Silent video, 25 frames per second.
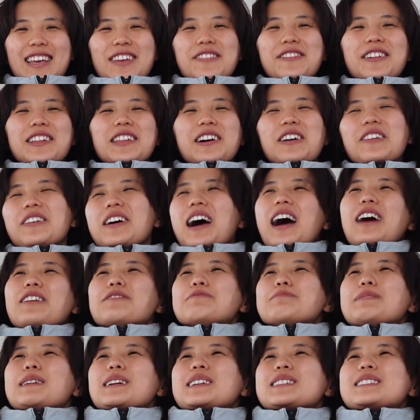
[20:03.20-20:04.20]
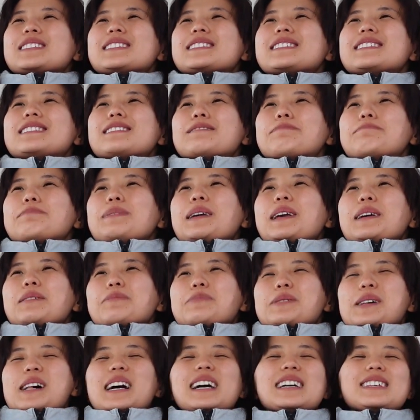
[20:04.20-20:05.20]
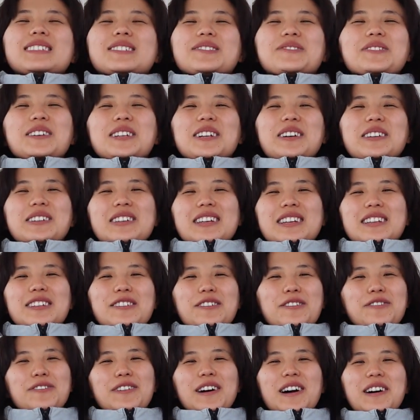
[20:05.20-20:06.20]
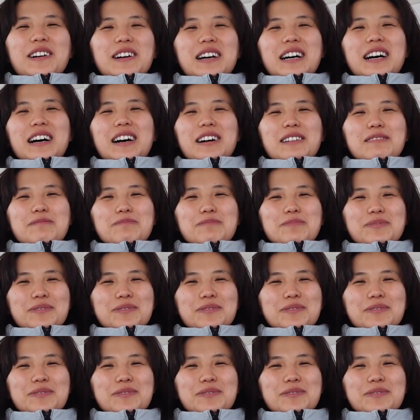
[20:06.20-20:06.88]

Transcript: even though we have big place, we don't need to fill it up.